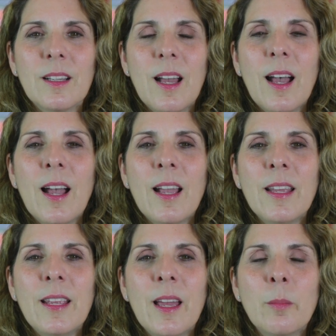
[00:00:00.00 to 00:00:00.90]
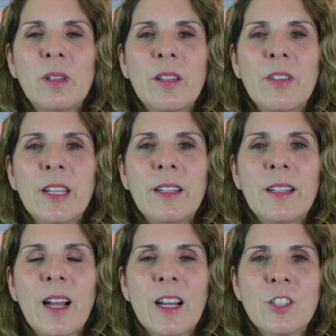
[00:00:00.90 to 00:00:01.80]
I am living
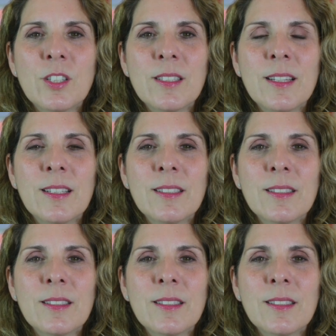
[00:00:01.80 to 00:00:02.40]
consciousness,